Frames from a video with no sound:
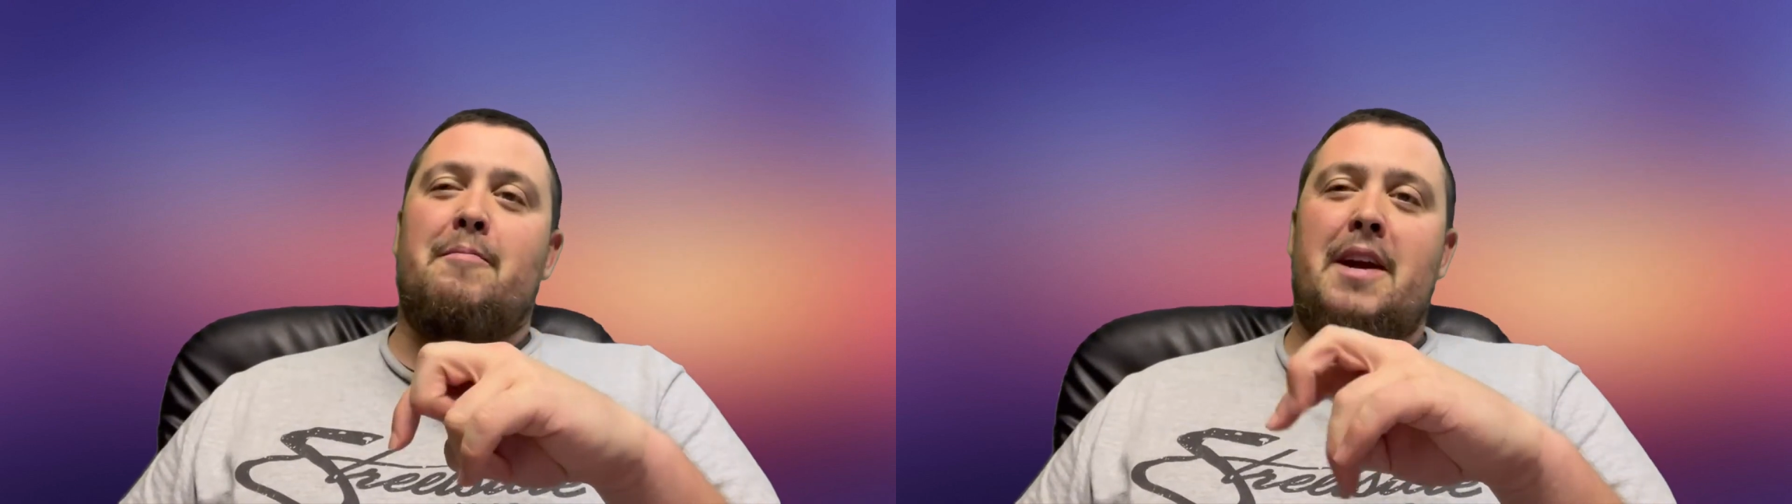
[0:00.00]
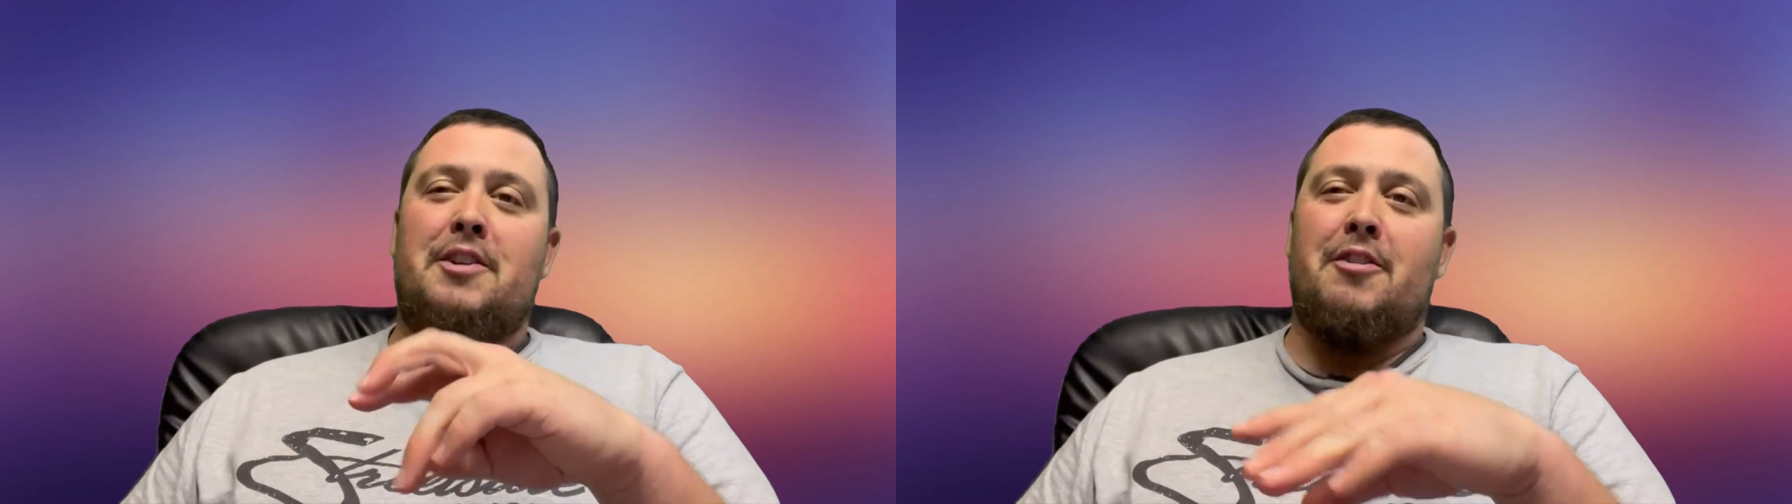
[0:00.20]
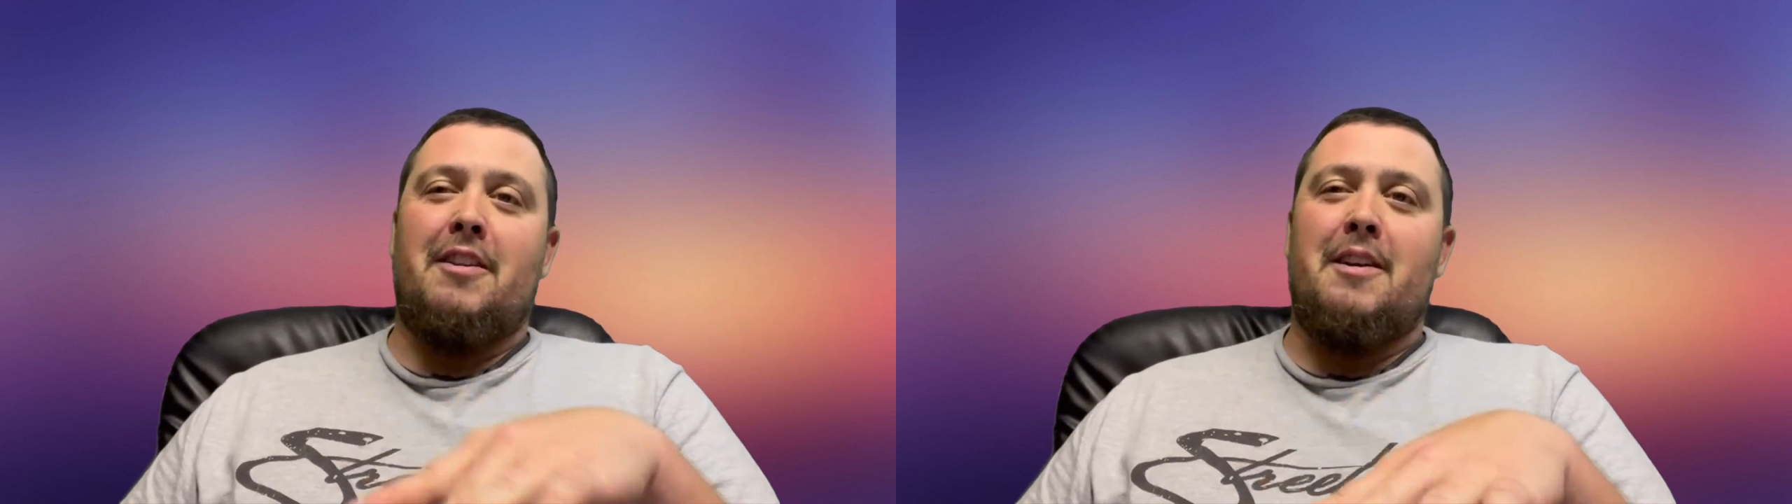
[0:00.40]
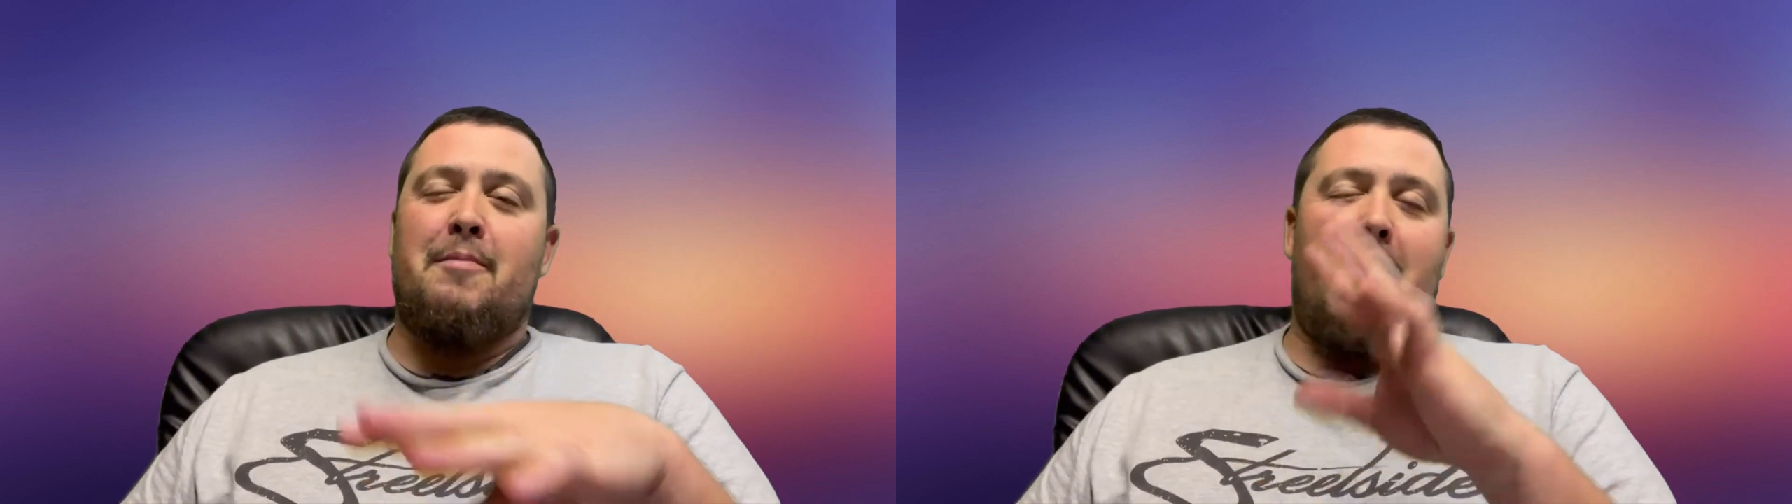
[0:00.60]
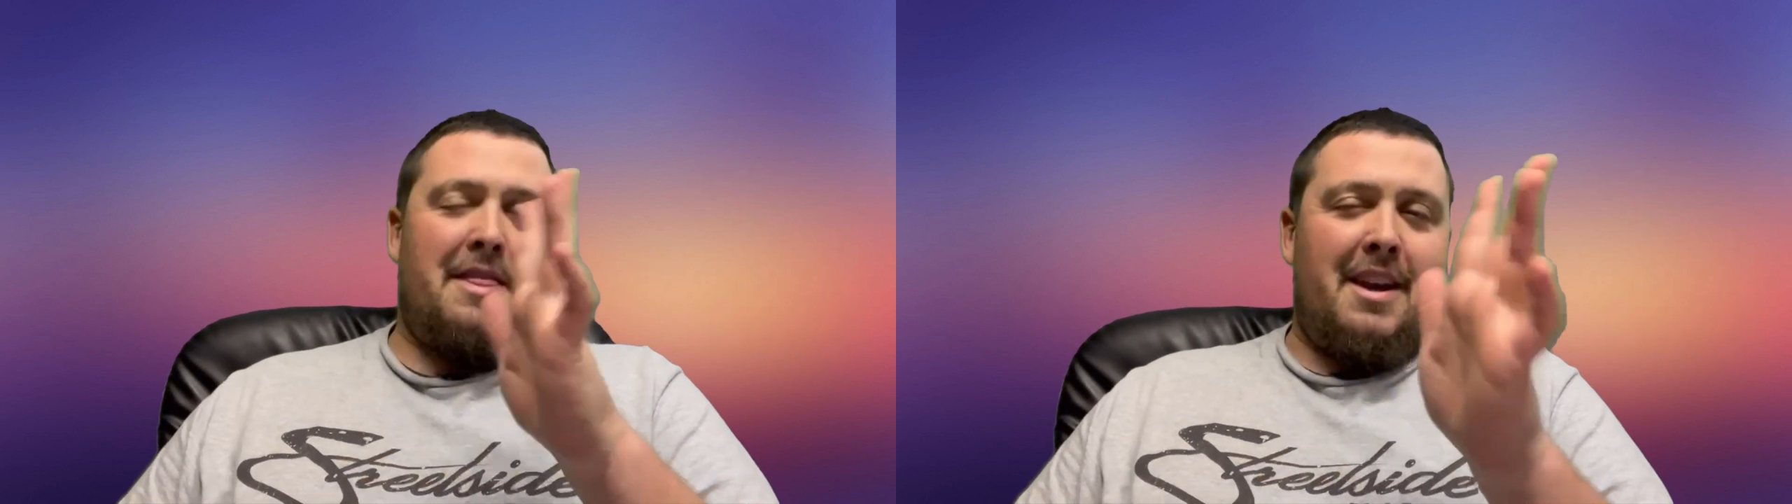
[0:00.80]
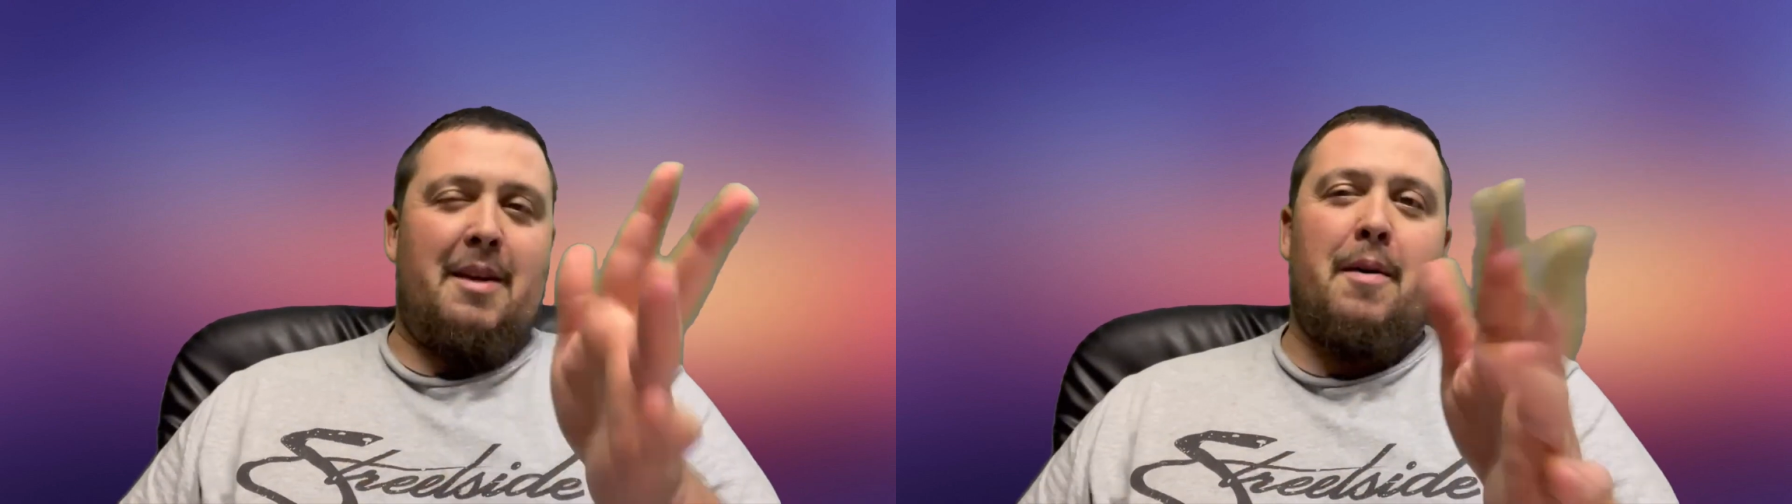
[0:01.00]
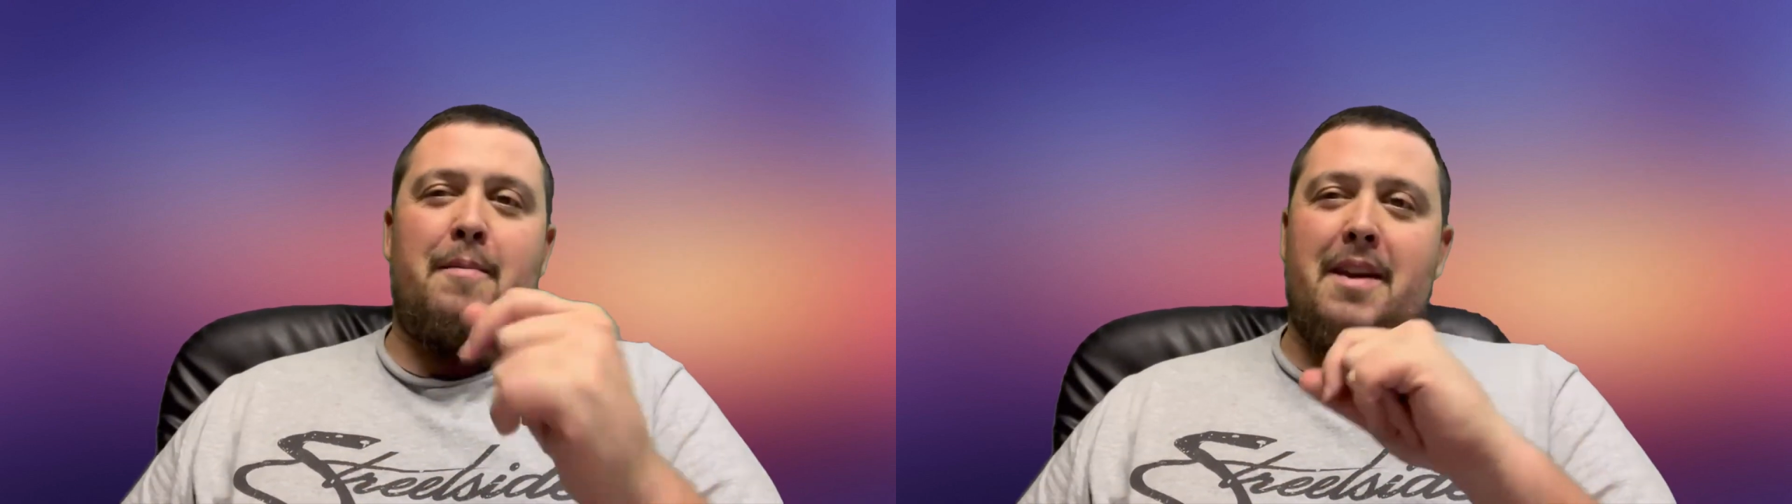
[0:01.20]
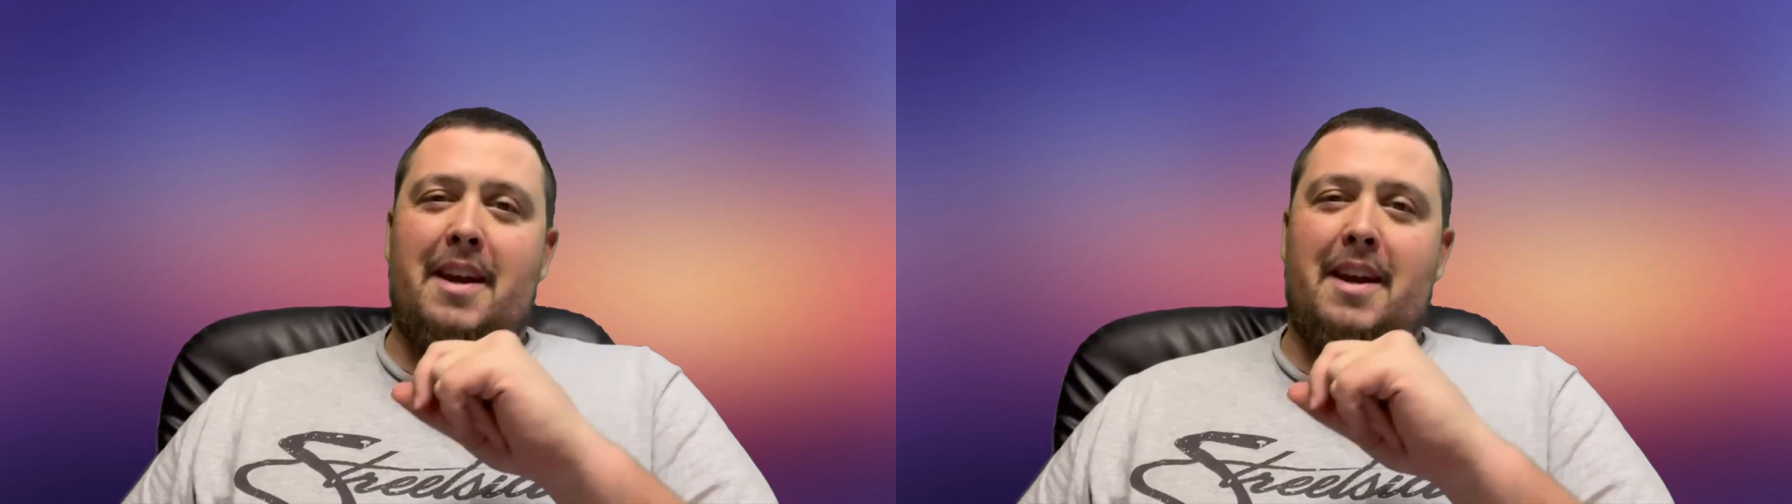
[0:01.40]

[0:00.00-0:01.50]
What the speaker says: majorly, but I think it might be a